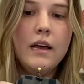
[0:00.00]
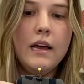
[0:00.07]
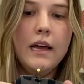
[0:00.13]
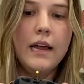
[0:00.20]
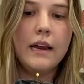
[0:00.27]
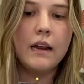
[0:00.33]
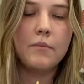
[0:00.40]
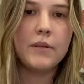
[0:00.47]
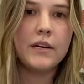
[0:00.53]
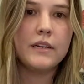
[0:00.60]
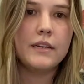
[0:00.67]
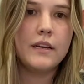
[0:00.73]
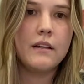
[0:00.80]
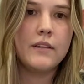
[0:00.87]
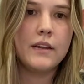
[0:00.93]
And I'm going to
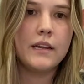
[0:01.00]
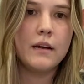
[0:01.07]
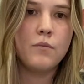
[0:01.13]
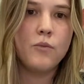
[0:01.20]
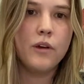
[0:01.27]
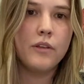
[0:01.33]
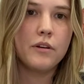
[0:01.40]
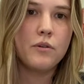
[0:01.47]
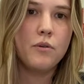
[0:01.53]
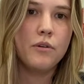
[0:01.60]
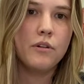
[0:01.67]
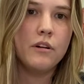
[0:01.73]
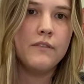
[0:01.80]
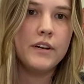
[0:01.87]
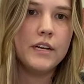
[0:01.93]
sew this up with a
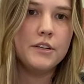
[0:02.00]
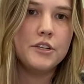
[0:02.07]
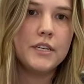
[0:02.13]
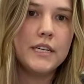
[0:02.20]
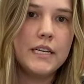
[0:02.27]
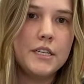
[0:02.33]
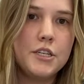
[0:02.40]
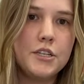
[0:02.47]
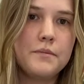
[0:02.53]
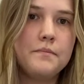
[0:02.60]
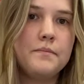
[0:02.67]
1/4 of an inch stitch.